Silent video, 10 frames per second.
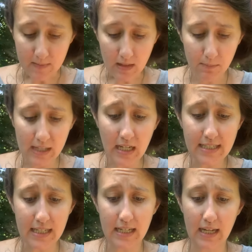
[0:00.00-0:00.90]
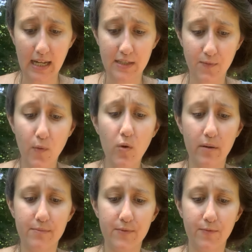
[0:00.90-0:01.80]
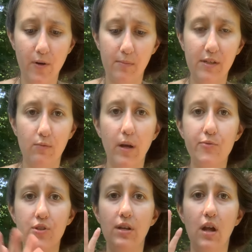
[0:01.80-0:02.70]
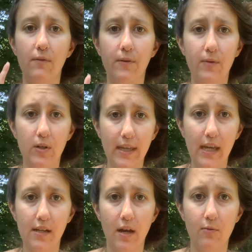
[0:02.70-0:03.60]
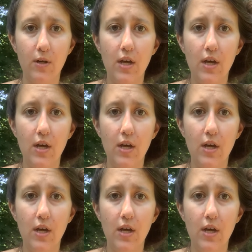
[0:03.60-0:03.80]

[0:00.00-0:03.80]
because it is formed from the eruption of a volcano.